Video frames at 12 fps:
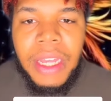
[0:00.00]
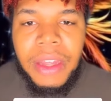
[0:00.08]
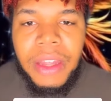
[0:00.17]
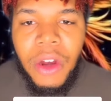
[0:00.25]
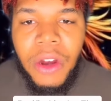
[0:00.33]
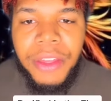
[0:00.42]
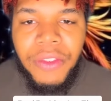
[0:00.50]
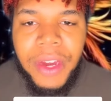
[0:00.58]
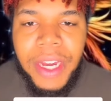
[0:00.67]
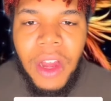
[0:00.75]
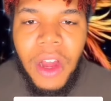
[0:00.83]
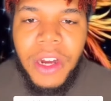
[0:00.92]
There are
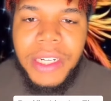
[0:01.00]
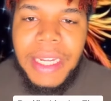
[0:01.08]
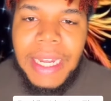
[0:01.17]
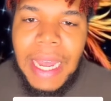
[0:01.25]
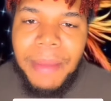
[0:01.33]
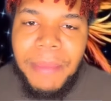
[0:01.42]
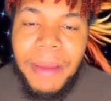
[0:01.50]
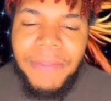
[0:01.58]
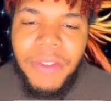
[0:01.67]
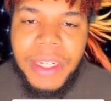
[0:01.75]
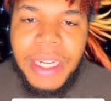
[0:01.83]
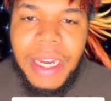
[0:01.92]
three cards that came up
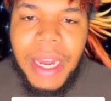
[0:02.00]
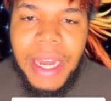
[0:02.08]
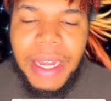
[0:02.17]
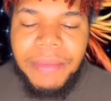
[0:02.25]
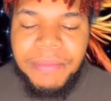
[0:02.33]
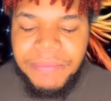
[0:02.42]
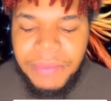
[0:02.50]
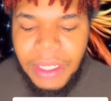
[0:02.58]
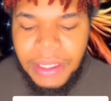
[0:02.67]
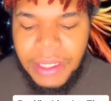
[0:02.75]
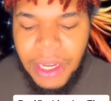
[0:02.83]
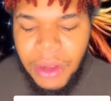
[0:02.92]
for today.
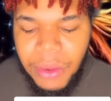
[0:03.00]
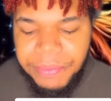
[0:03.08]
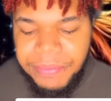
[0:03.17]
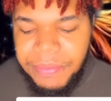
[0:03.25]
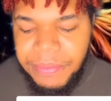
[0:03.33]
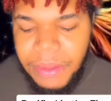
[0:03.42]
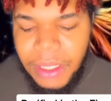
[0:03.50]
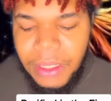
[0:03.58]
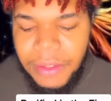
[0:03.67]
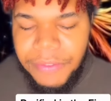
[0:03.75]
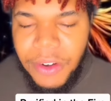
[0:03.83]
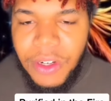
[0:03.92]
So
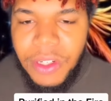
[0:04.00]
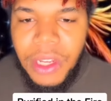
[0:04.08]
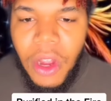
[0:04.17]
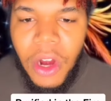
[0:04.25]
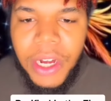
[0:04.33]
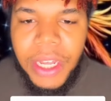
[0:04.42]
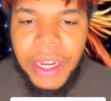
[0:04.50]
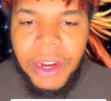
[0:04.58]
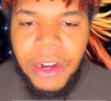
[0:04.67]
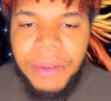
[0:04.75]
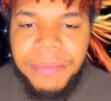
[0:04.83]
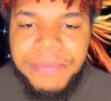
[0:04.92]
the first card
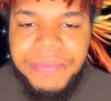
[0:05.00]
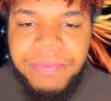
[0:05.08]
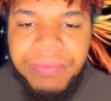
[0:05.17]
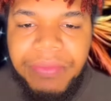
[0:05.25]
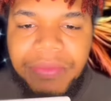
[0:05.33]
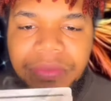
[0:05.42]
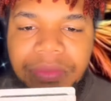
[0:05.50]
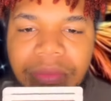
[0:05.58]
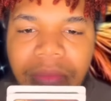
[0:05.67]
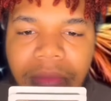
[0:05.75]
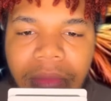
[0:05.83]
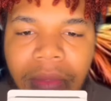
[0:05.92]
here
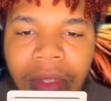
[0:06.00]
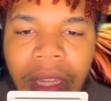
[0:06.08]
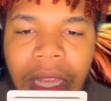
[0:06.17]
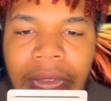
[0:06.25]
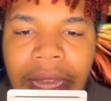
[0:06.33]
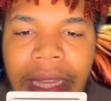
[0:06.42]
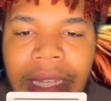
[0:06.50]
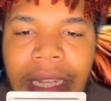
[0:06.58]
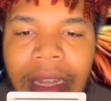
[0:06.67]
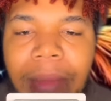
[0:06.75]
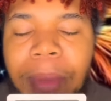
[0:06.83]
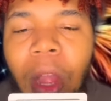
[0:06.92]
is
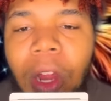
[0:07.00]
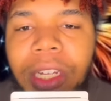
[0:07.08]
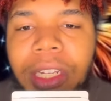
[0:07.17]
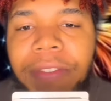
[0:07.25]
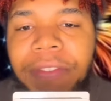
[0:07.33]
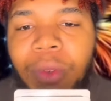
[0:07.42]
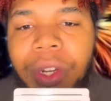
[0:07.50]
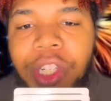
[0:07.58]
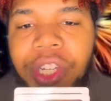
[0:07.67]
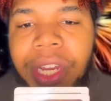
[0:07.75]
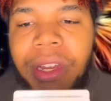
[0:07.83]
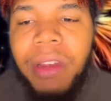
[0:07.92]
the Part of
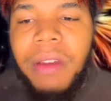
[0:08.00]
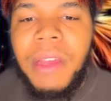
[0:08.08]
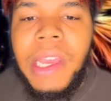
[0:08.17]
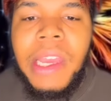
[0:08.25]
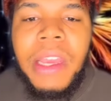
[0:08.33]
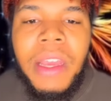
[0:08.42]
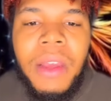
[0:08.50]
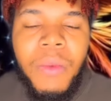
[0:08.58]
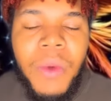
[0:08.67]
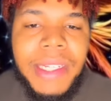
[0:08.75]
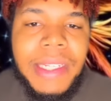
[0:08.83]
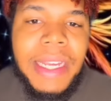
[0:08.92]
Fortune.
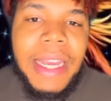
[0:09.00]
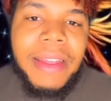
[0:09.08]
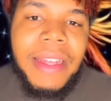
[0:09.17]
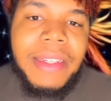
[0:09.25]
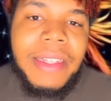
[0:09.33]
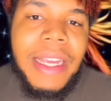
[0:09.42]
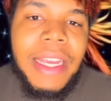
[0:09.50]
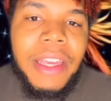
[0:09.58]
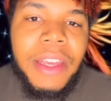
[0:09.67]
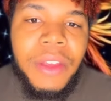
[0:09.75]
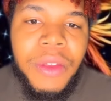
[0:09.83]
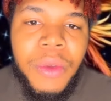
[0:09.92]
Once again, this is a
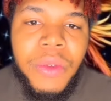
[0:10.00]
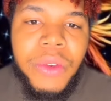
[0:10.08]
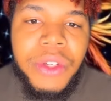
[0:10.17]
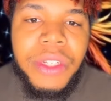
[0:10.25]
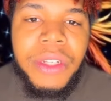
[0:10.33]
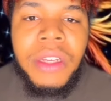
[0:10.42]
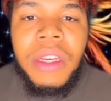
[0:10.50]
huge